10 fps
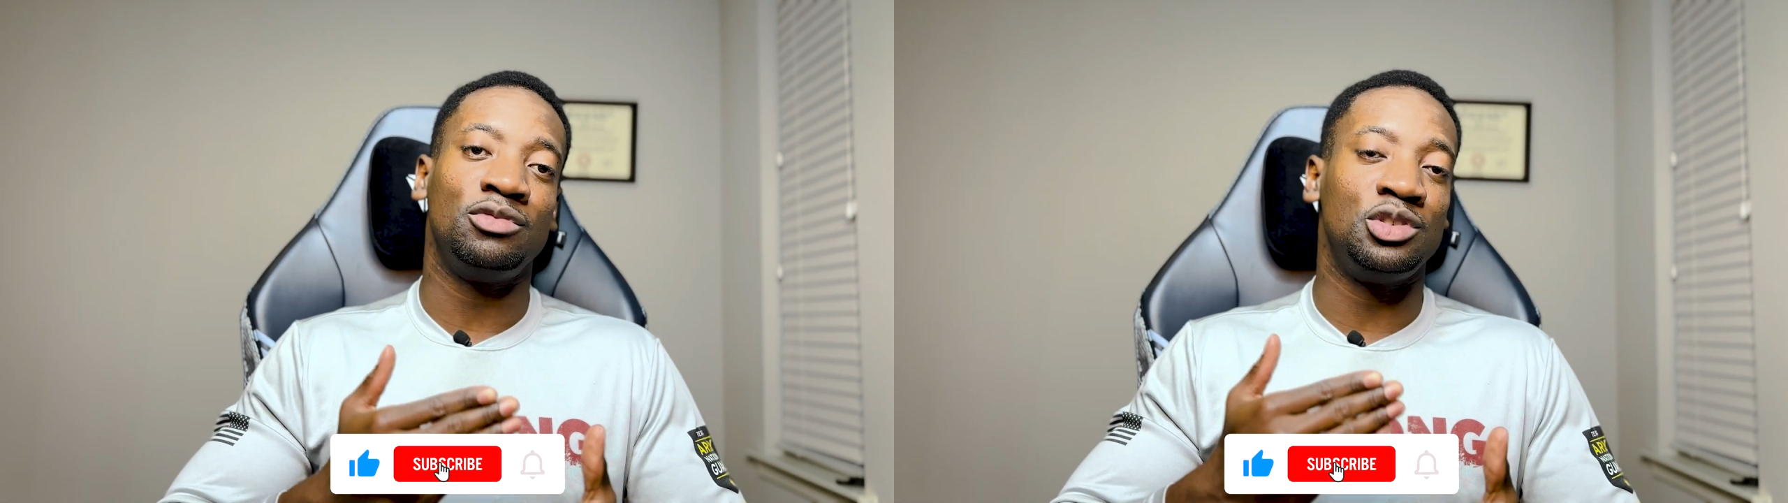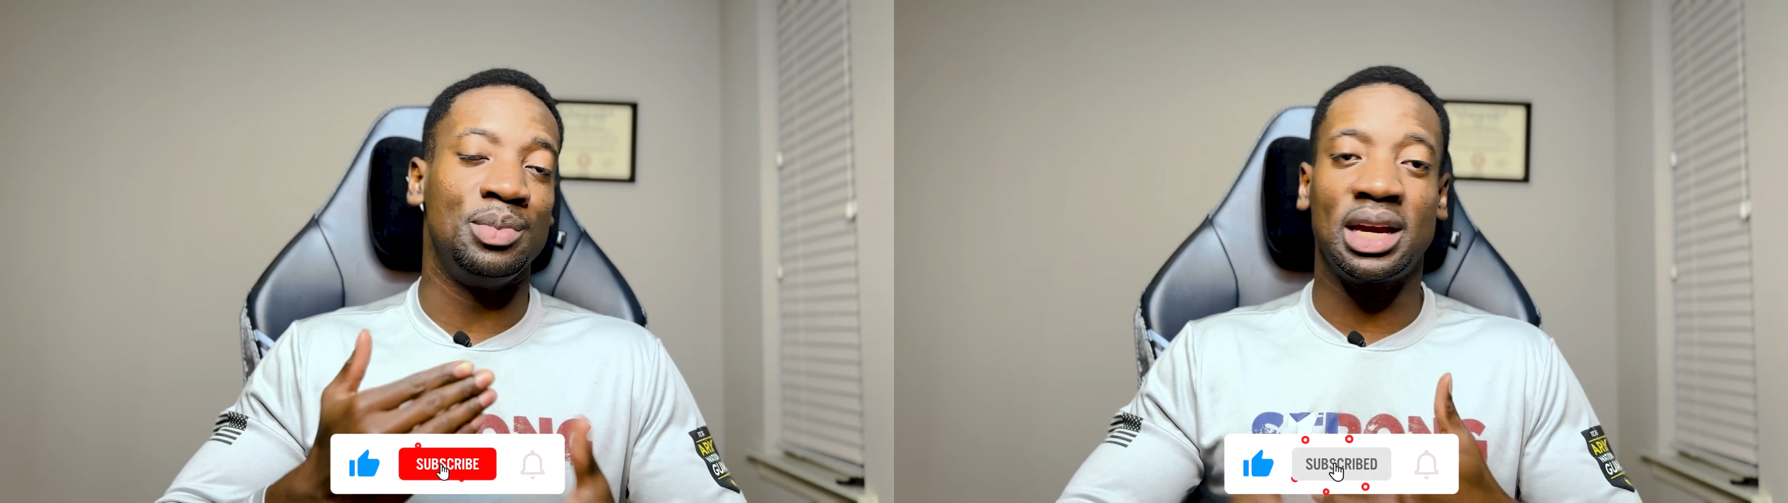
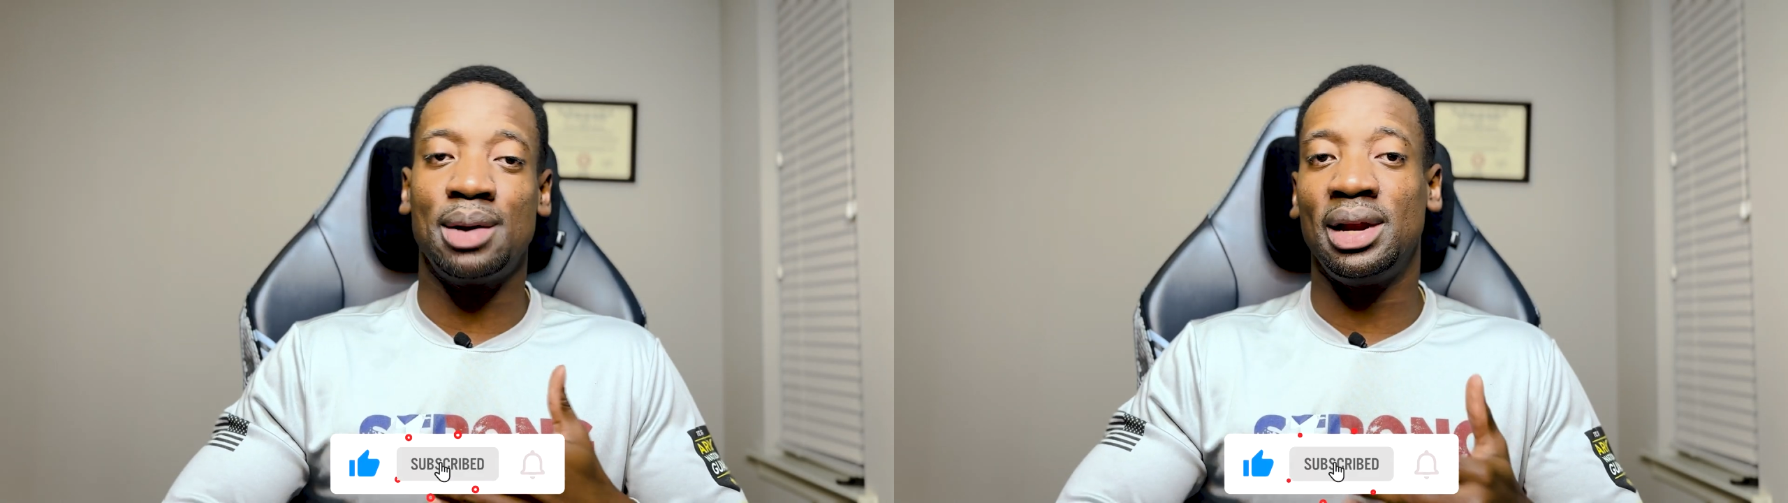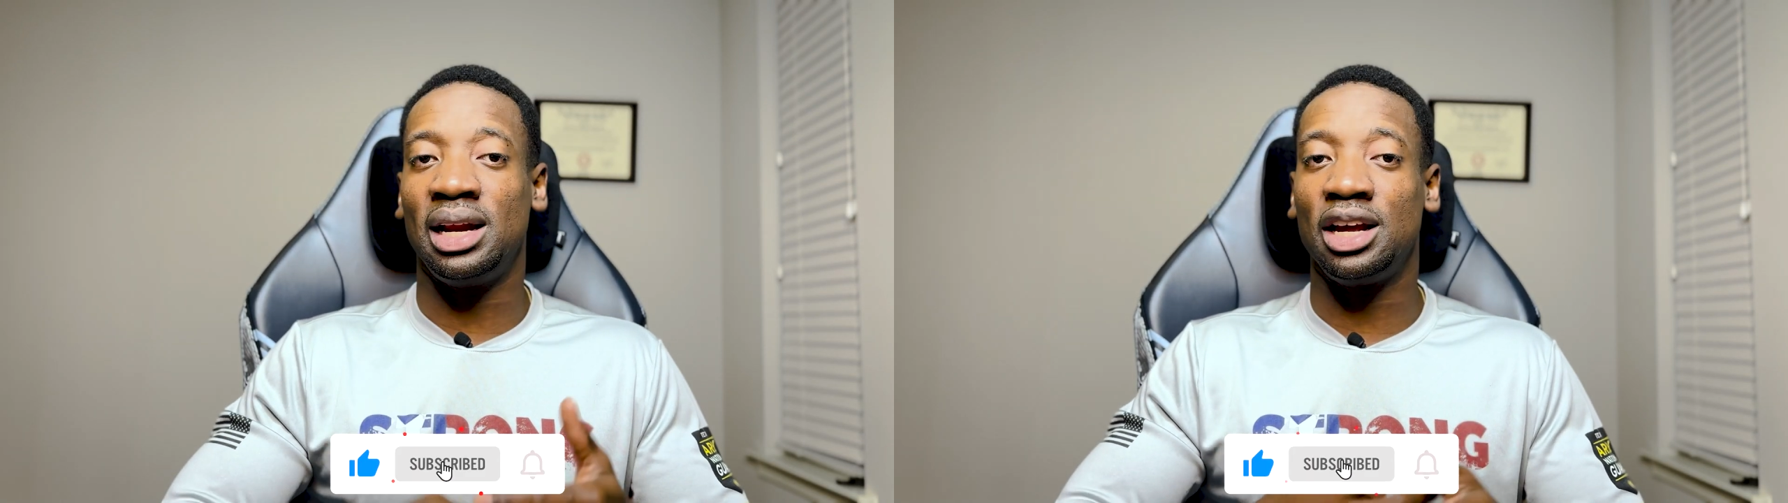to
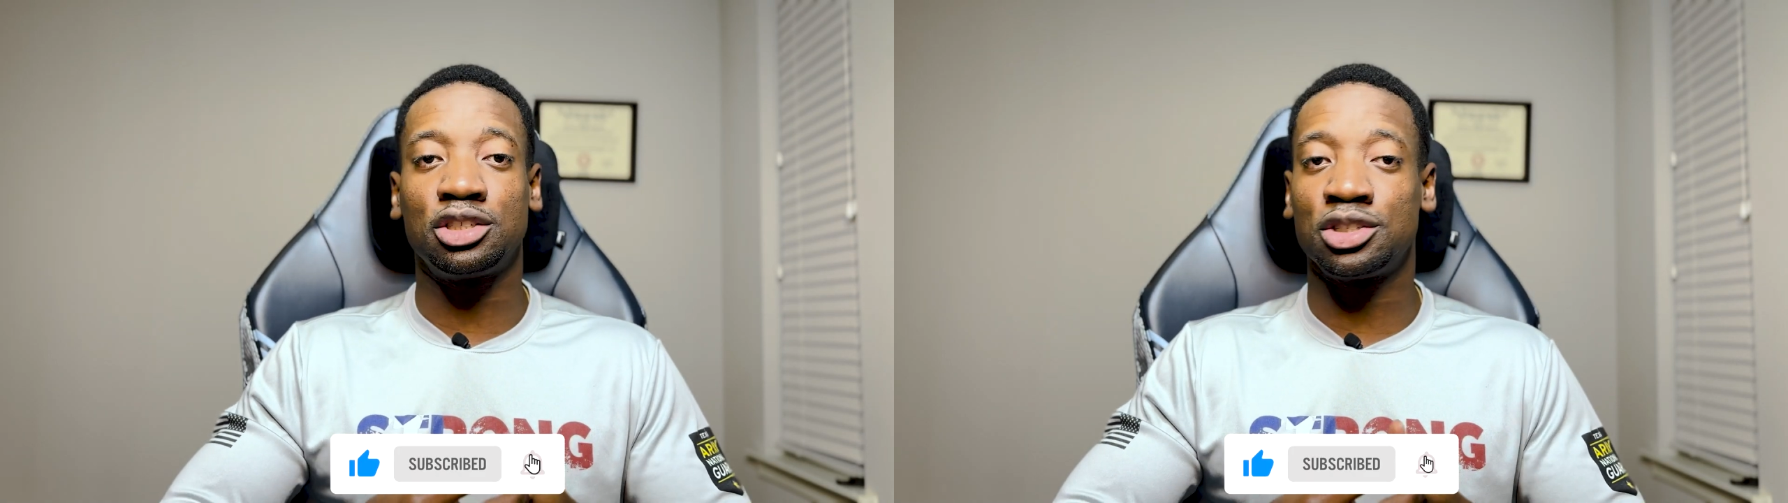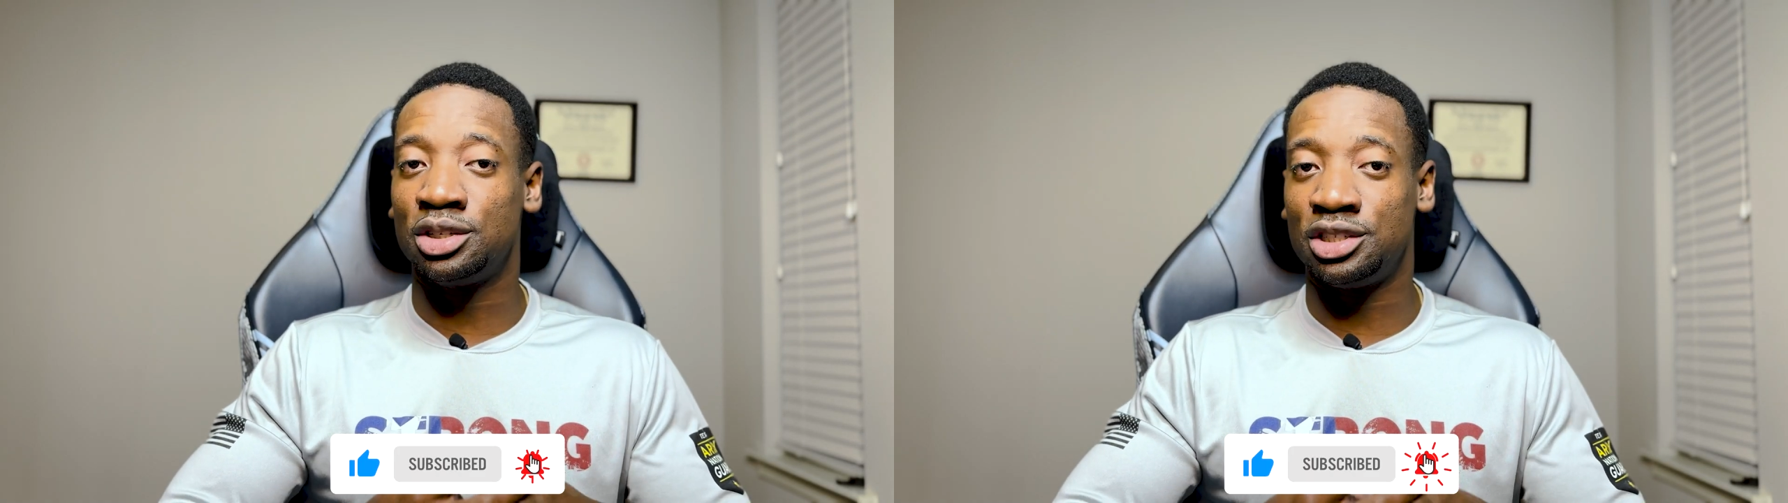become an
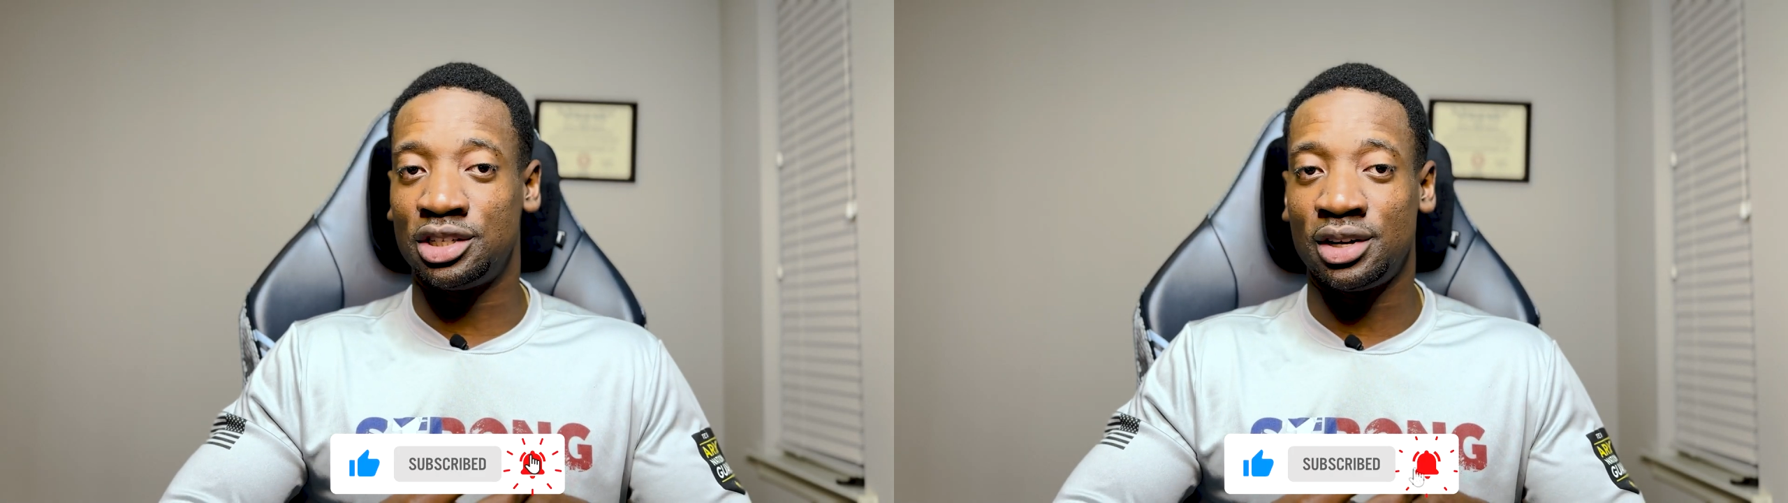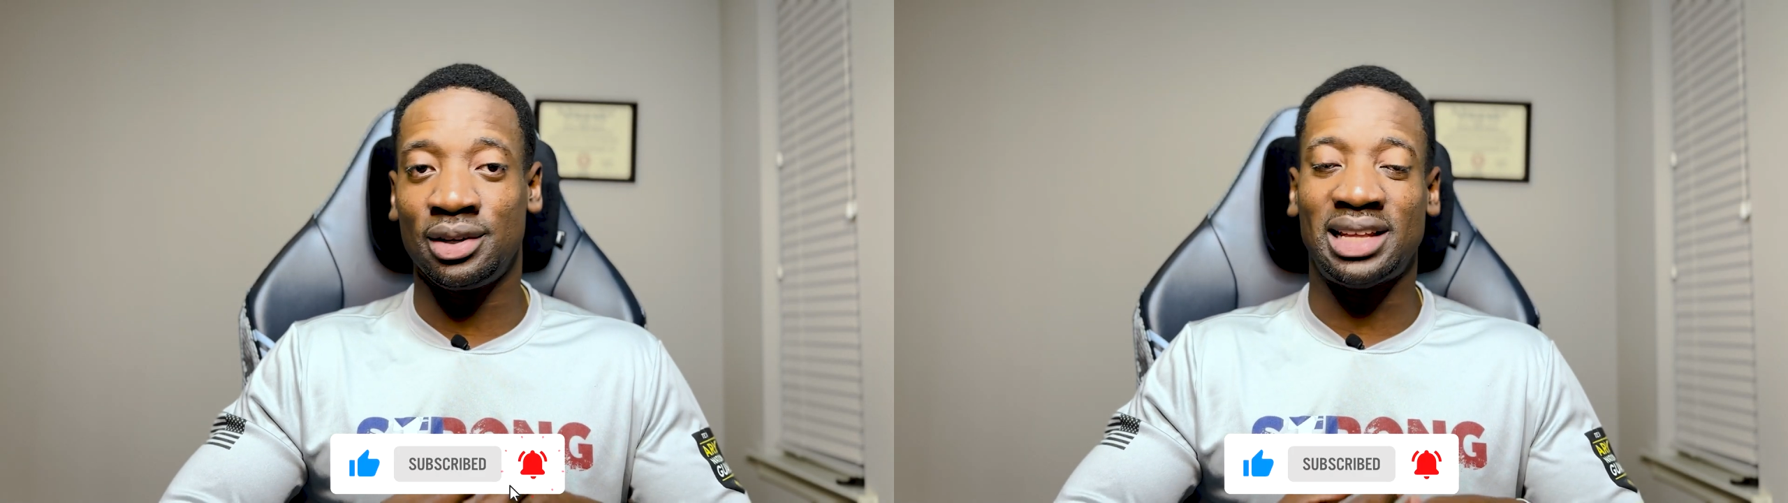electrical engineer,